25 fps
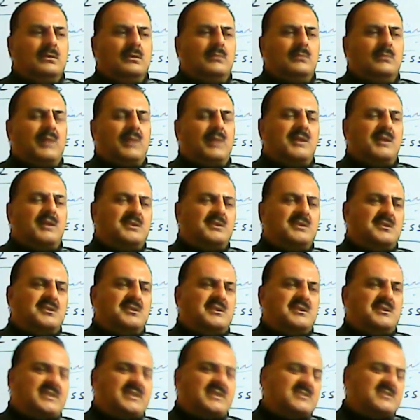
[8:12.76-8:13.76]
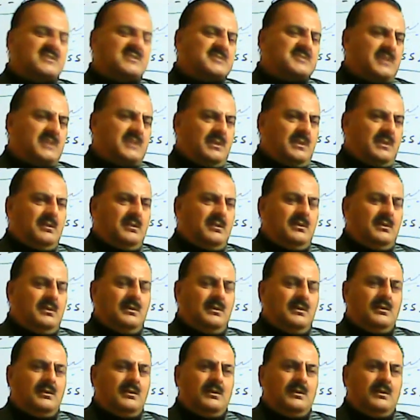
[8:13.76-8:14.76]
because it is international skill
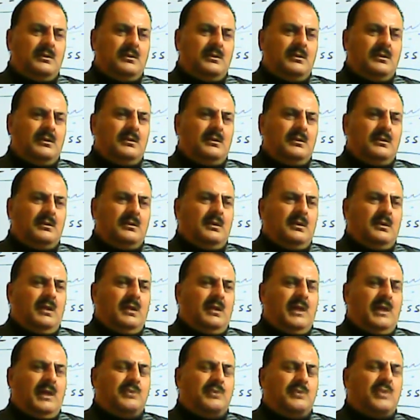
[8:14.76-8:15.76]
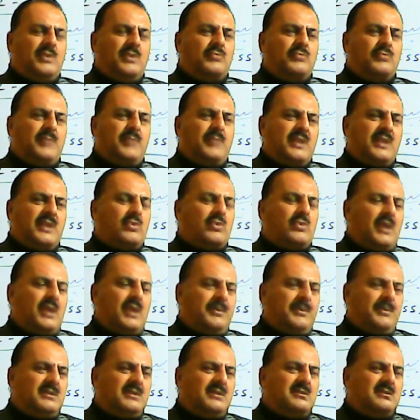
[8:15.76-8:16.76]
and you have to make it your
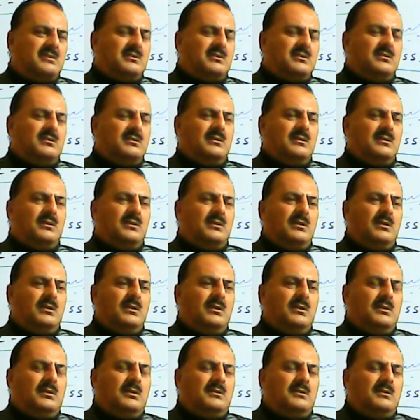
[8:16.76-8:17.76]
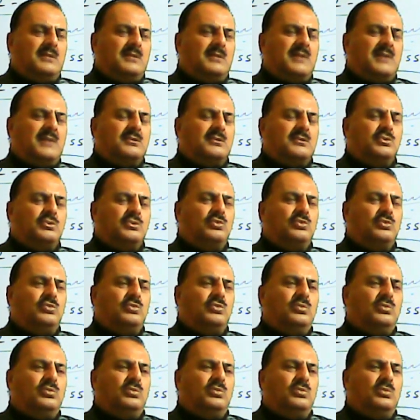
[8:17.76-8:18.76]
habit that
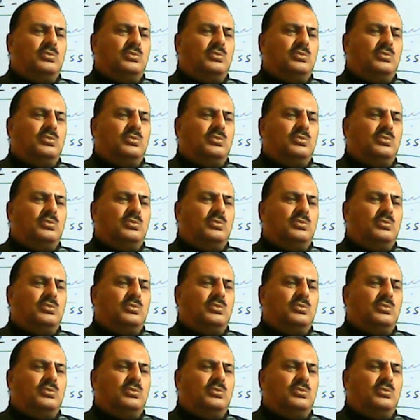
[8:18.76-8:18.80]
you